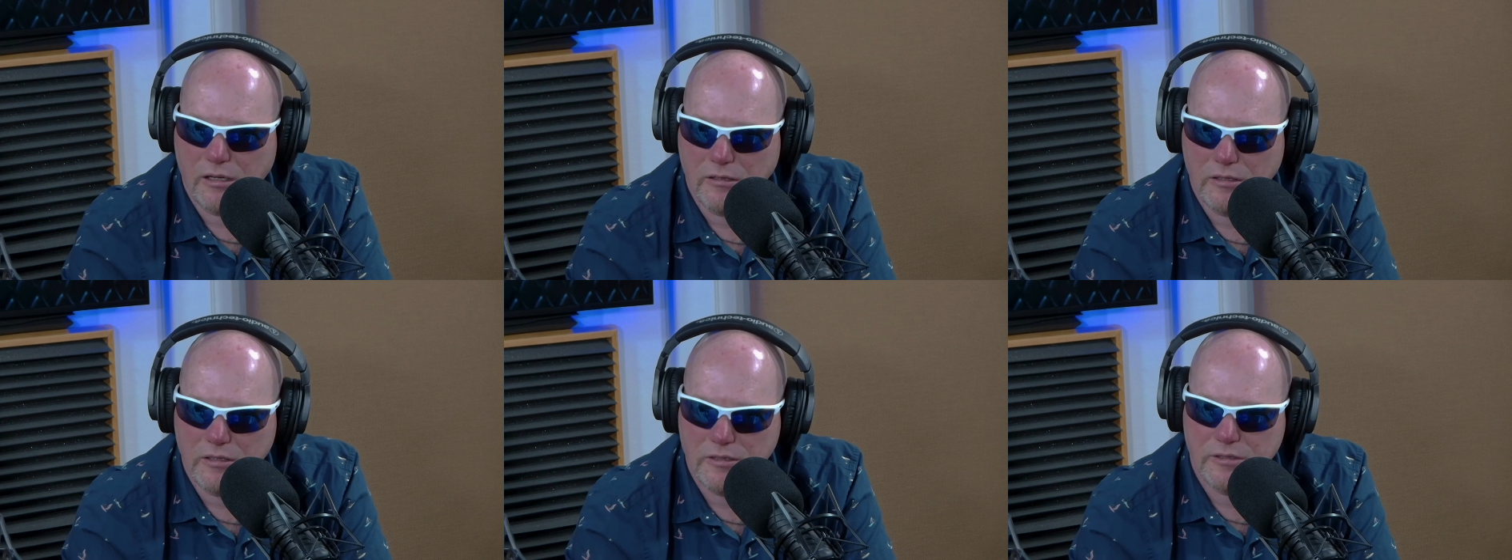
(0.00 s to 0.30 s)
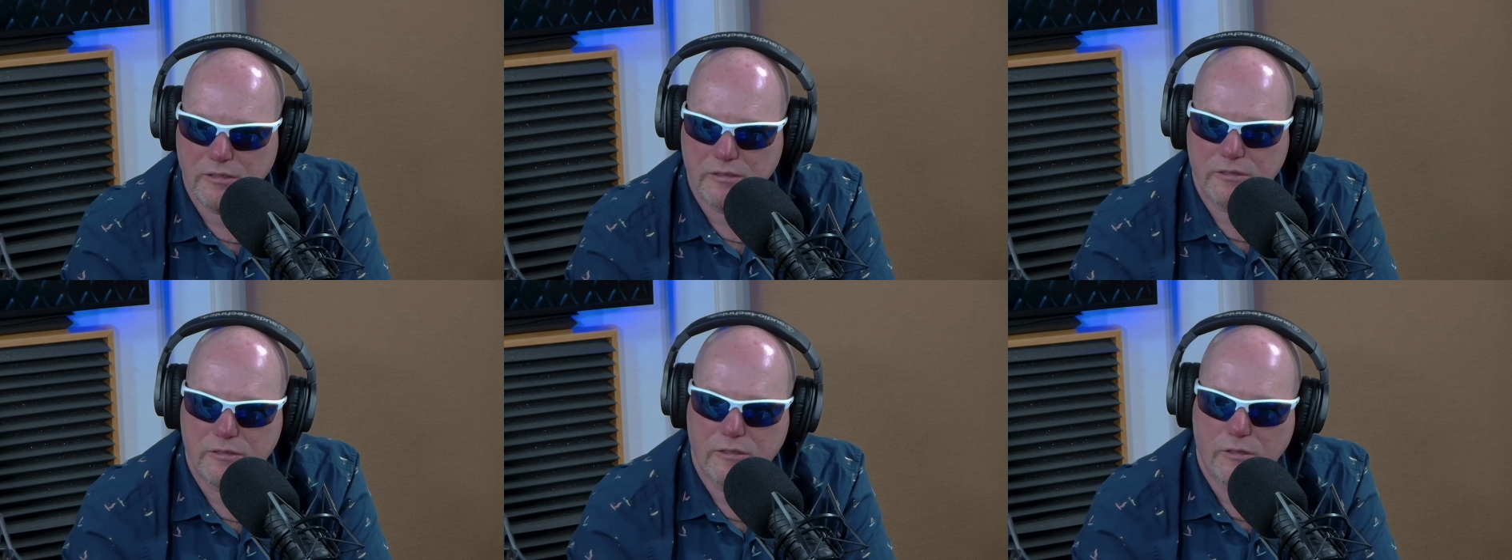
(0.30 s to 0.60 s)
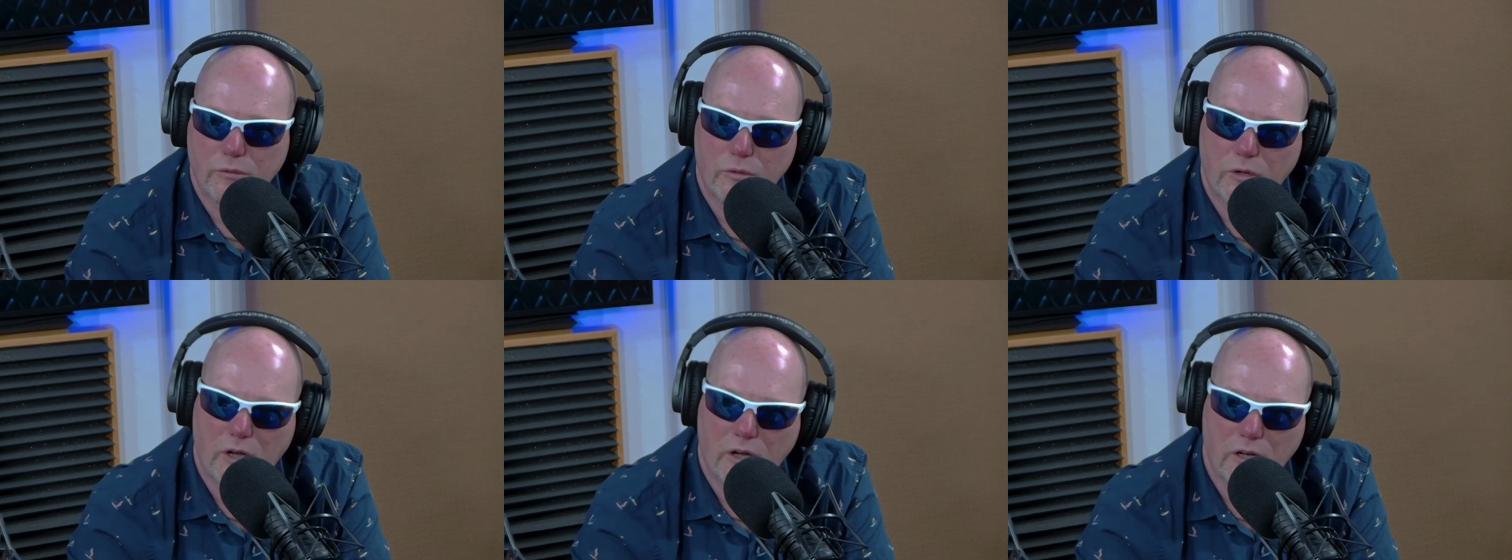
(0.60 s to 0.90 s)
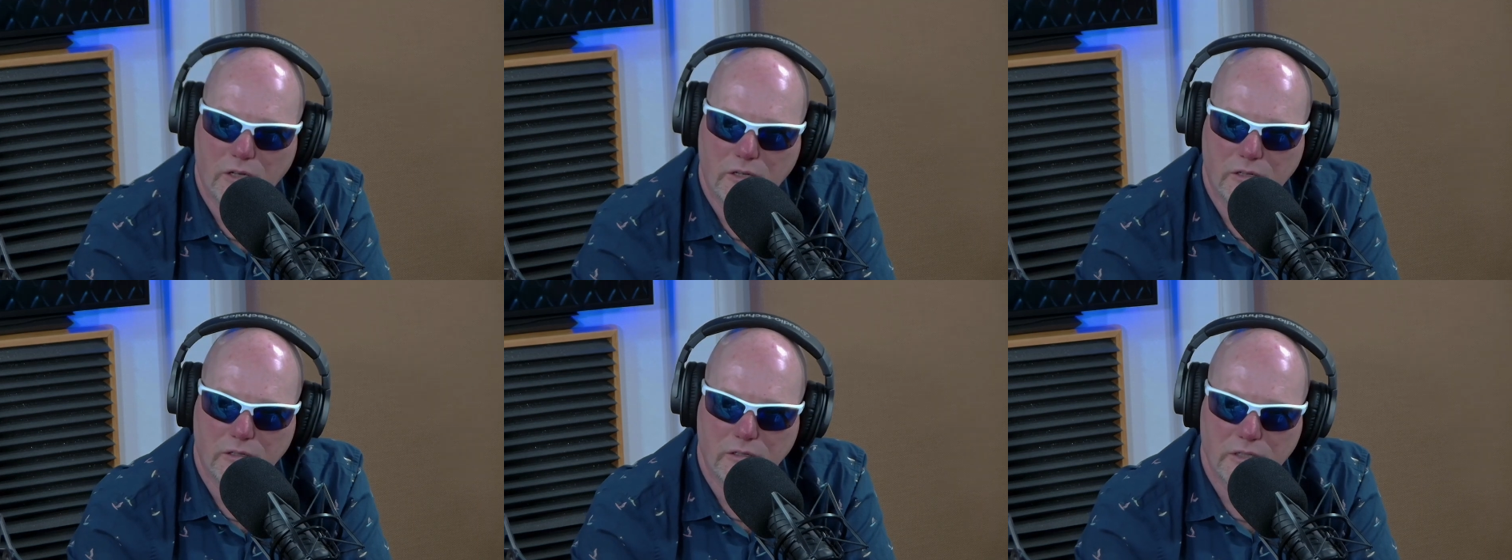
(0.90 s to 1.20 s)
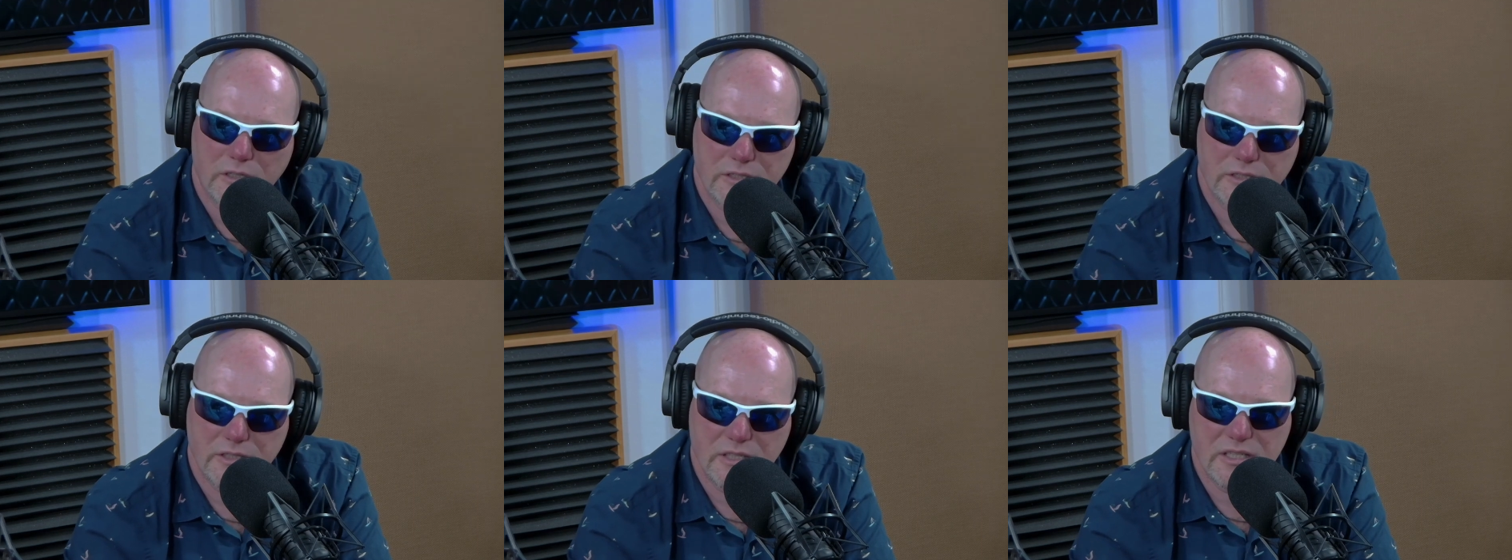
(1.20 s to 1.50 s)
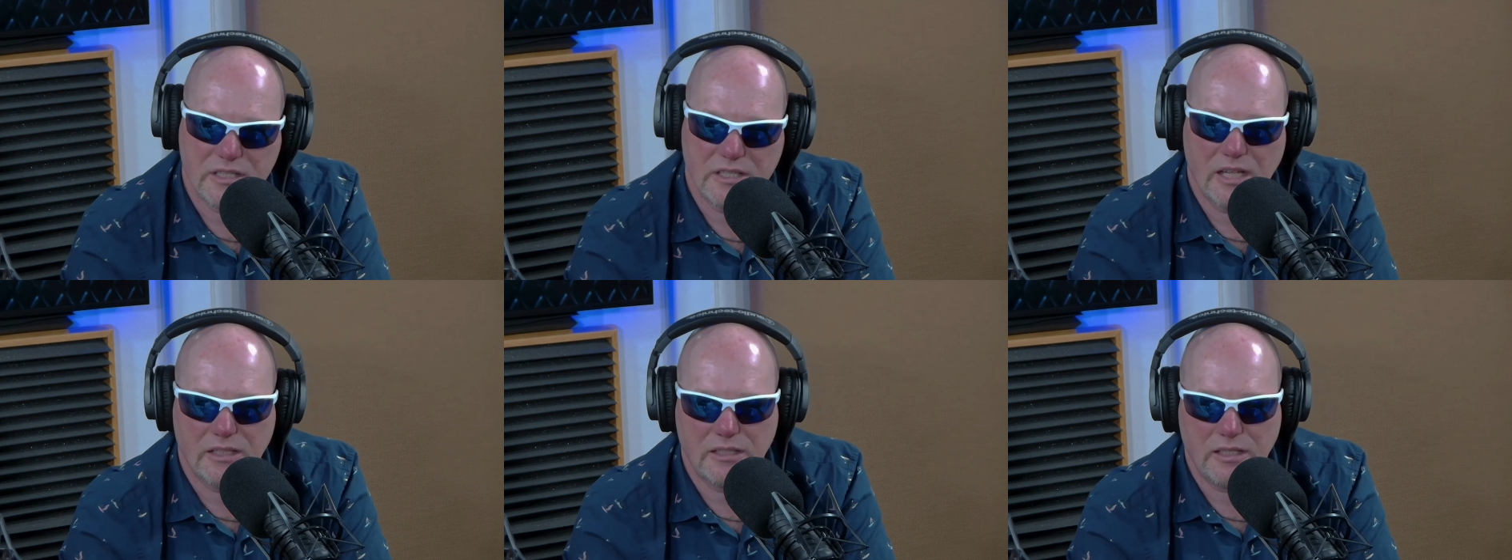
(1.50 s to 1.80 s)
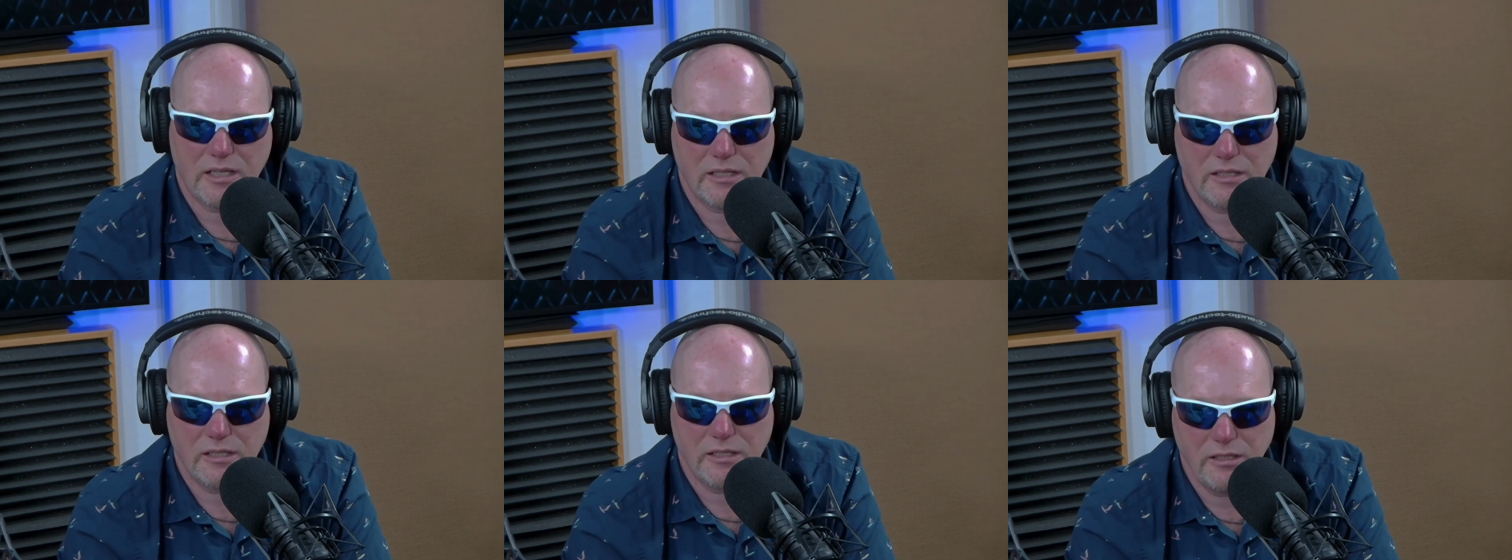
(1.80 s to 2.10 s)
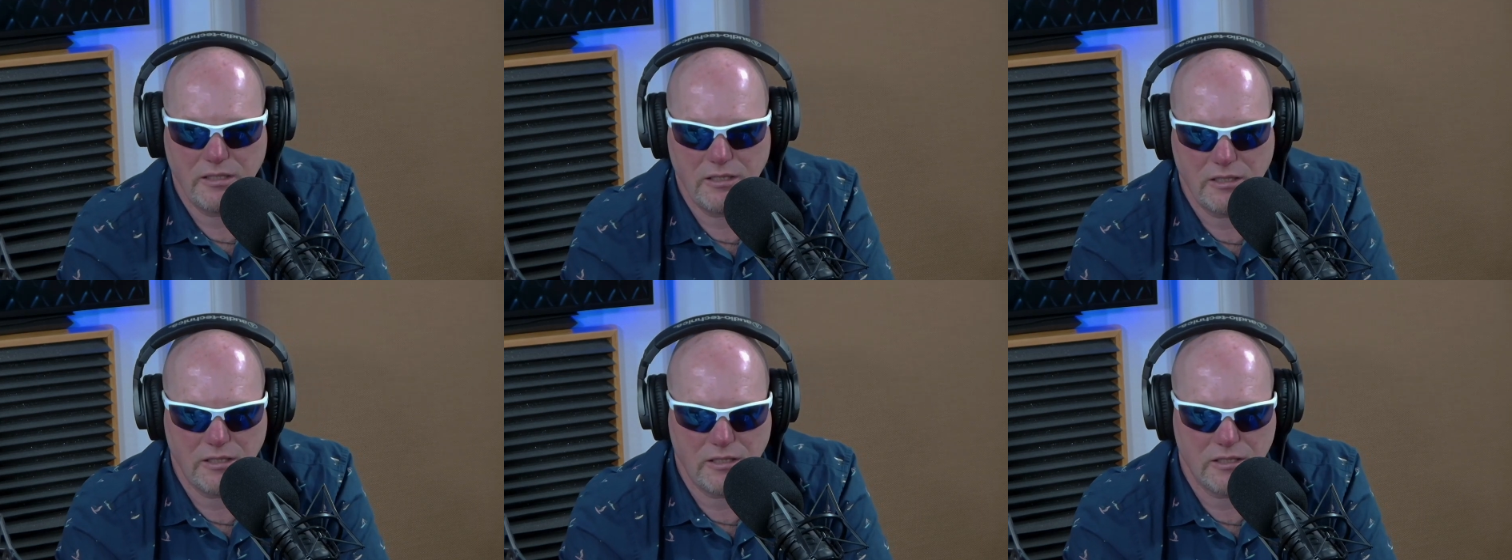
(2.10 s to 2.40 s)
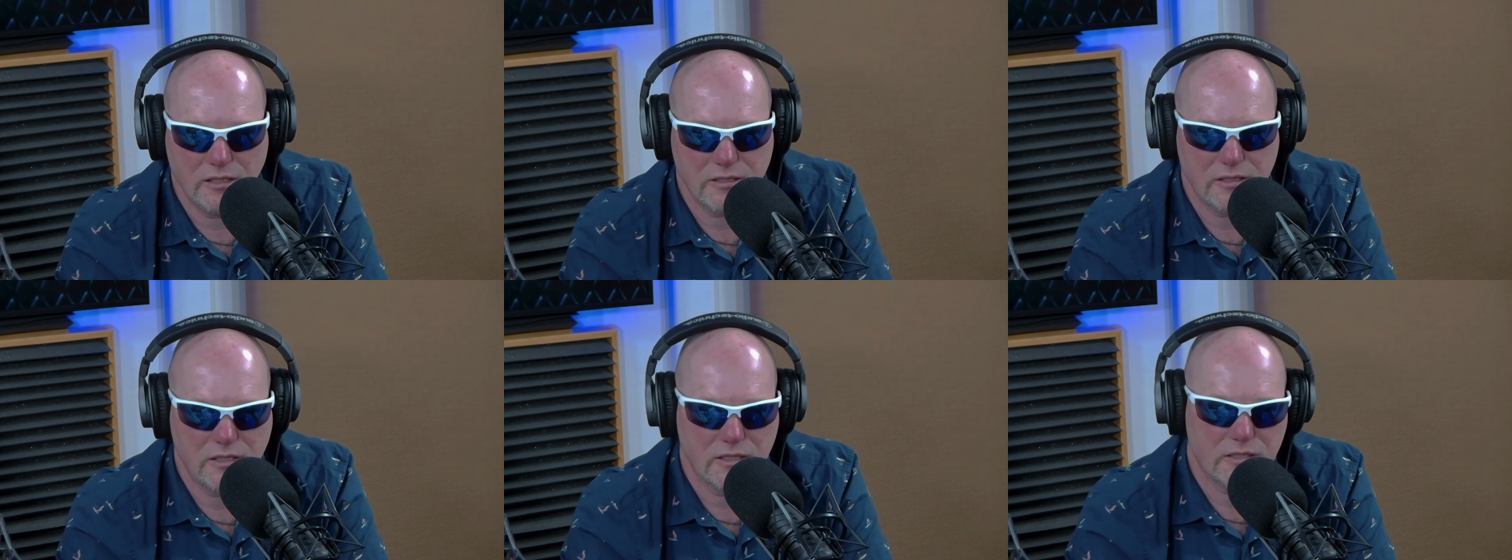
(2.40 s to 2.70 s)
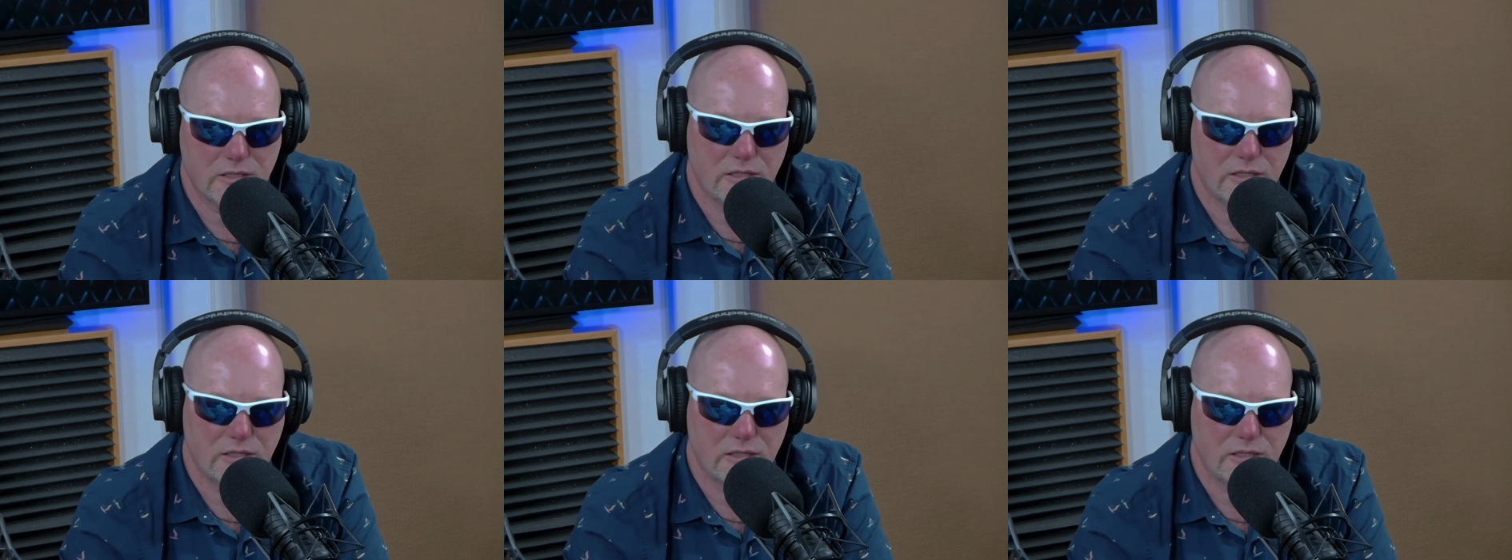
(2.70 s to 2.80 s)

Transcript: Is this the water? Is this that technique? Is this?